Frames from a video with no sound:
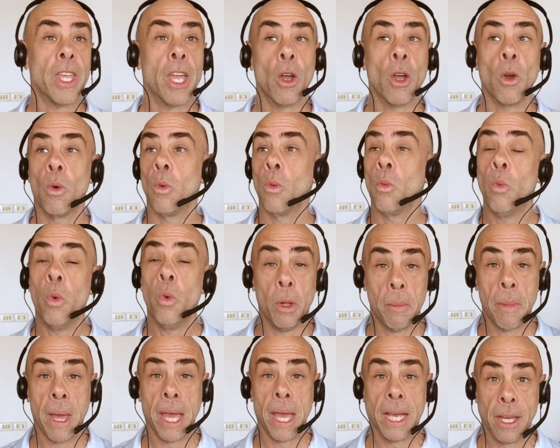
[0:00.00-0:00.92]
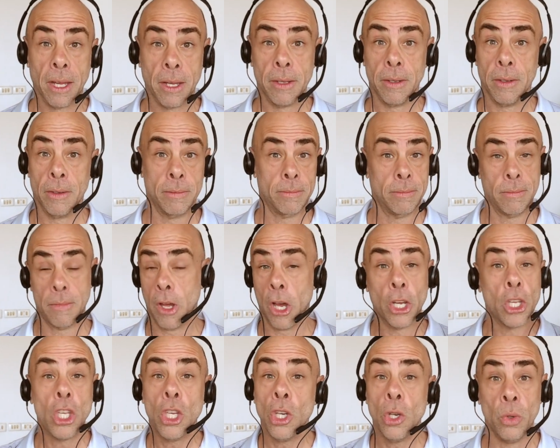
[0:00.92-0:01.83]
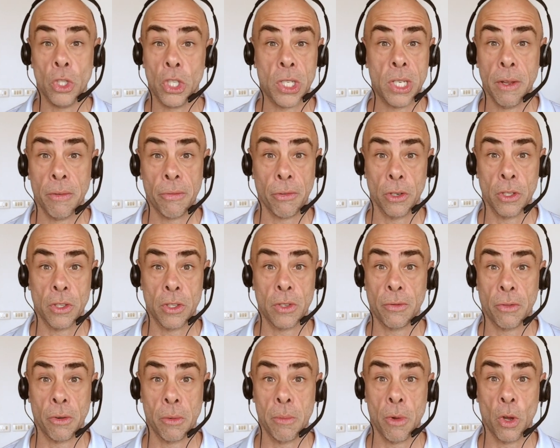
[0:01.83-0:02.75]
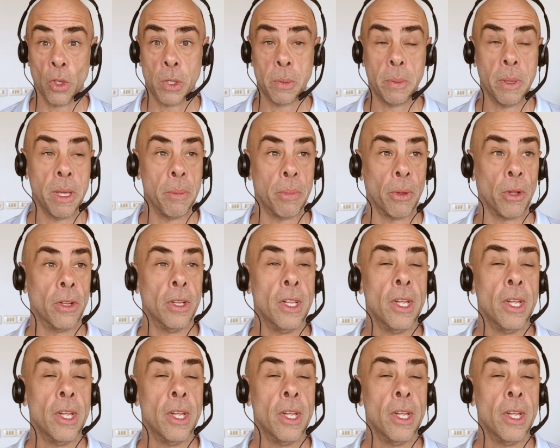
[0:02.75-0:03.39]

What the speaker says: will make a huge difference for most people.